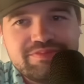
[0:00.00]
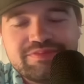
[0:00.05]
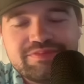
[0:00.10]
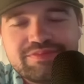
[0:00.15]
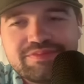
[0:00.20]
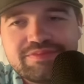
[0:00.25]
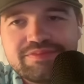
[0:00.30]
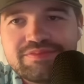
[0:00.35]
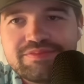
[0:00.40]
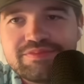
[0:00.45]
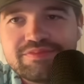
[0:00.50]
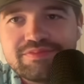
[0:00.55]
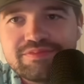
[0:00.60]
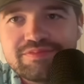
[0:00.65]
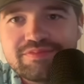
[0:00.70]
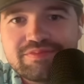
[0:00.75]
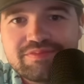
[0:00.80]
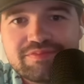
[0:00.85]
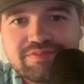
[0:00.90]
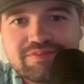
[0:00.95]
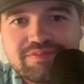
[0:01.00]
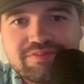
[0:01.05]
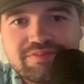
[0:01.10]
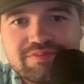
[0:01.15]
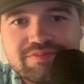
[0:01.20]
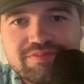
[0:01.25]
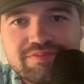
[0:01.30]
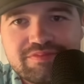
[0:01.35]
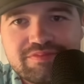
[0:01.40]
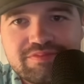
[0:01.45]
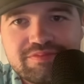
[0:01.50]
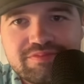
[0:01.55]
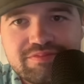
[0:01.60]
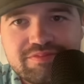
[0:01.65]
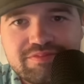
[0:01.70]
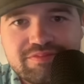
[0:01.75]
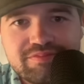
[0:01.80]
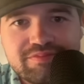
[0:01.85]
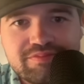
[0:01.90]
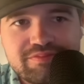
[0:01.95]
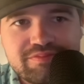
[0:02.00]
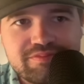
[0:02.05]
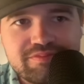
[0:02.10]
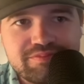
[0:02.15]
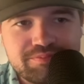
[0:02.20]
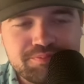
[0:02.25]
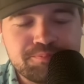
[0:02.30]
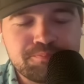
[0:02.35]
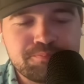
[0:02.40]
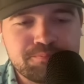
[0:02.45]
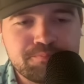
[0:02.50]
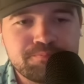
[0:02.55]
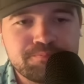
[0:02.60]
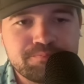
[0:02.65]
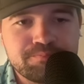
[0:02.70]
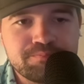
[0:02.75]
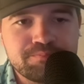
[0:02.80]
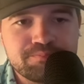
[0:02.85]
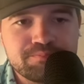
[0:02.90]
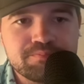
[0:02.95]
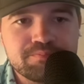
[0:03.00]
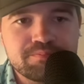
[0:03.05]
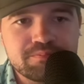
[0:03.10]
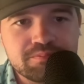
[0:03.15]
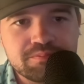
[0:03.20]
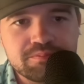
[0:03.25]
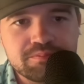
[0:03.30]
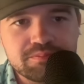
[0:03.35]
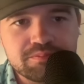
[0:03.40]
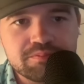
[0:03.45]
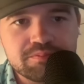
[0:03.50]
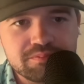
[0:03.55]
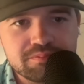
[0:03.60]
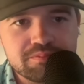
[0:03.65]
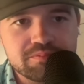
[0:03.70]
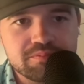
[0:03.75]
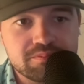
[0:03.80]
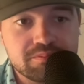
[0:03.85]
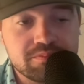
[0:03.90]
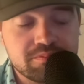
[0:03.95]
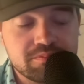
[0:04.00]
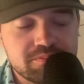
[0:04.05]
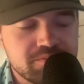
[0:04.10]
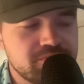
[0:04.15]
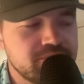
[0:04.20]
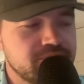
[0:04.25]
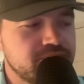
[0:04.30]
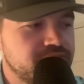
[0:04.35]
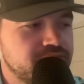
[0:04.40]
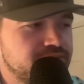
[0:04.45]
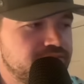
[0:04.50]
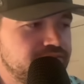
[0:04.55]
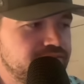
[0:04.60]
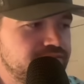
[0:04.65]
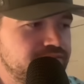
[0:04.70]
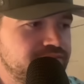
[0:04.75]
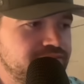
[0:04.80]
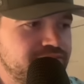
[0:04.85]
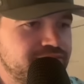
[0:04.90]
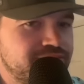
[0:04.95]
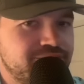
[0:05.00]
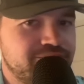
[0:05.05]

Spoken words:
(not speaking)